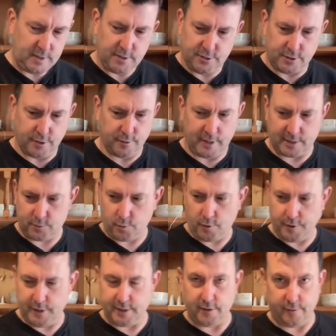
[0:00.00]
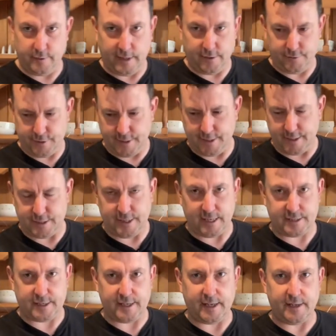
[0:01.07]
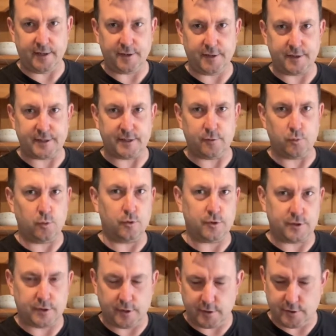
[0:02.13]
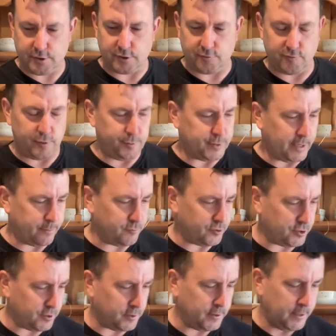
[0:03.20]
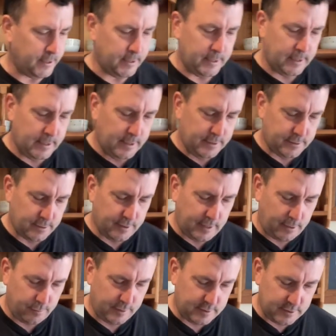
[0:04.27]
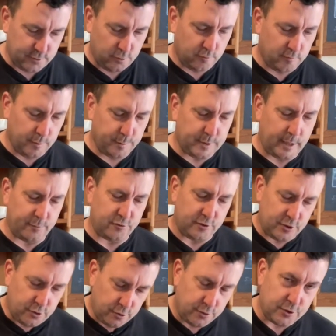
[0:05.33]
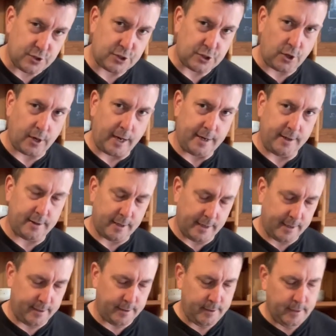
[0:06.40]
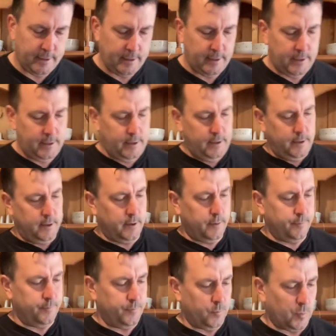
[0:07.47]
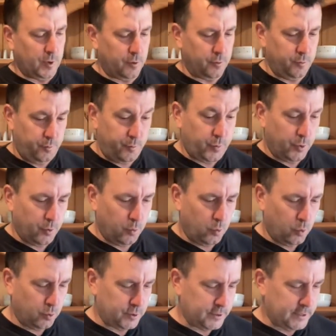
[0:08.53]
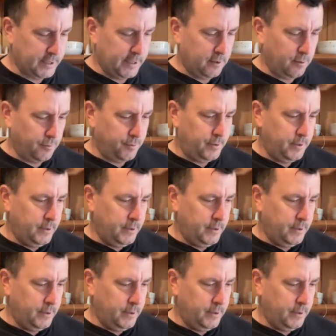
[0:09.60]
So that's why I did this yesterday, the distilled water, so it's just room temperature. So now this is all room temperature. It shouldn't suck anything in when I put the water seal on.